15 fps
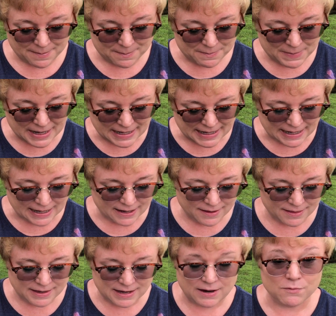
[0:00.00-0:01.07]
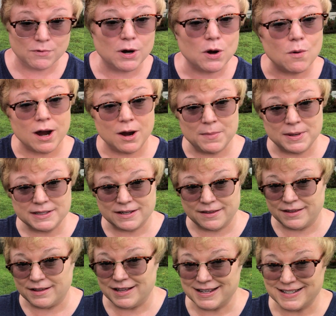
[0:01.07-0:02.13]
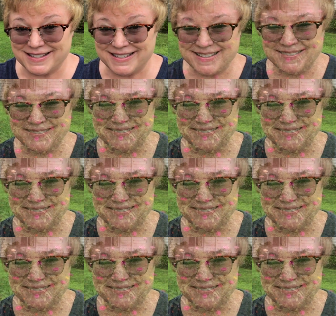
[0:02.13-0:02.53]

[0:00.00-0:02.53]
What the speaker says: meeting the requirements on the list.